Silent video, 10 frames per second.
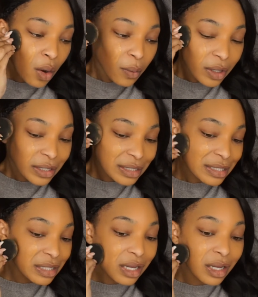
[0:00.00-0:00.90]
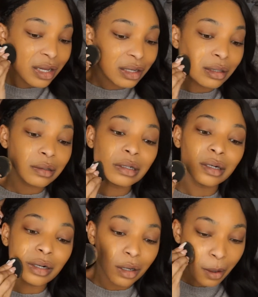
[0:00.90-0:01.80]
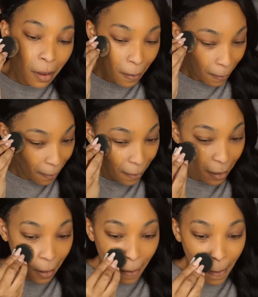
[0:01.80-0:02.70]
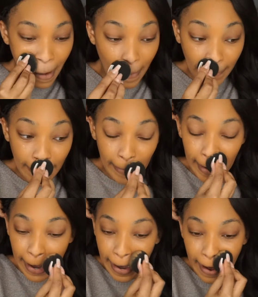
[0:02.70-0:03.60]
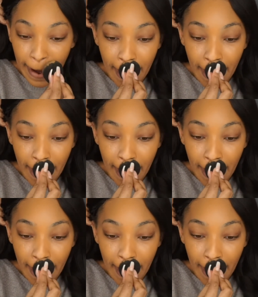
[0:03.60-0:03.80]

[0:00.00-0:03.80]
we're gonna see. Oh, I feel like